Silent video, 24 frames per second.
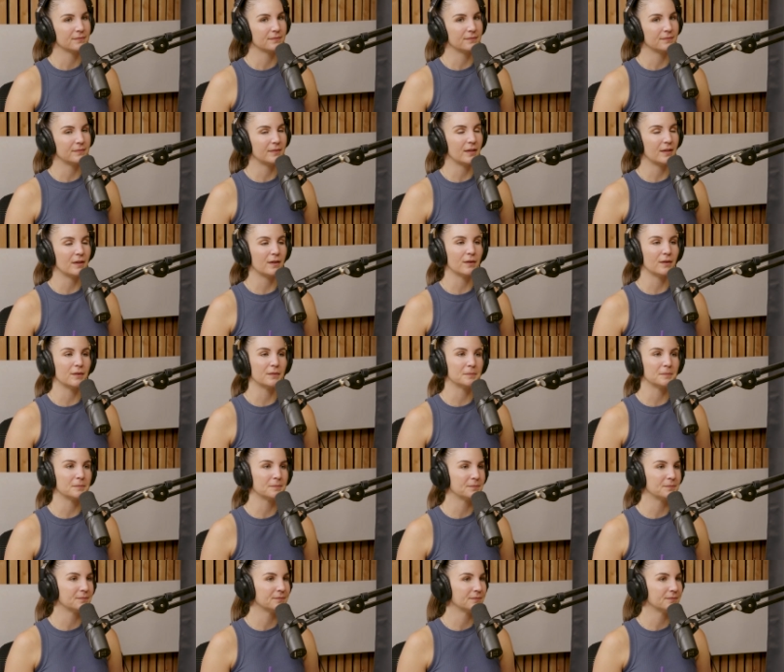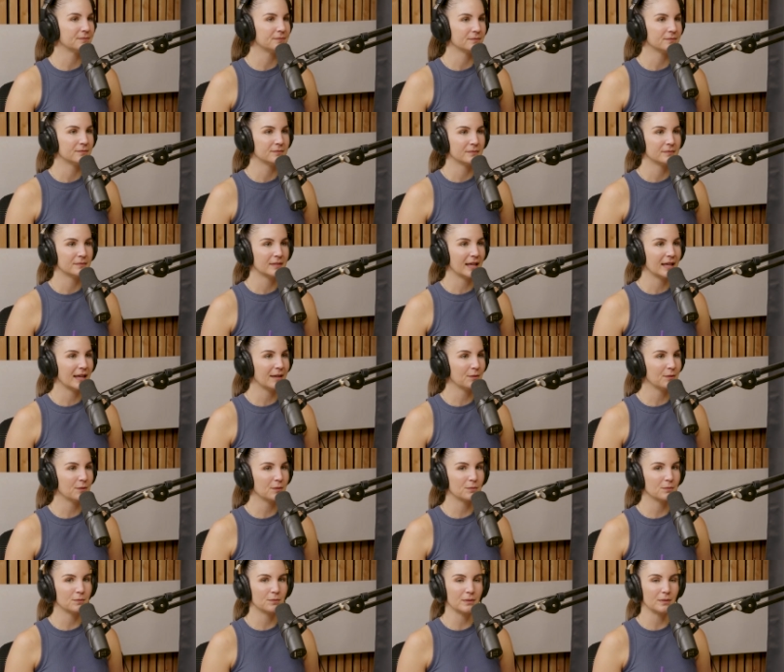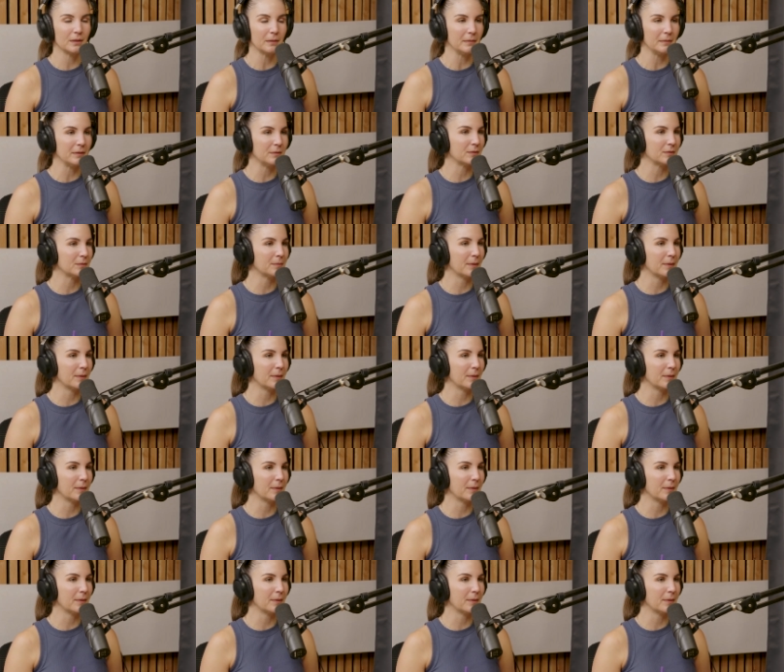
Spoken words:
No. I mean, with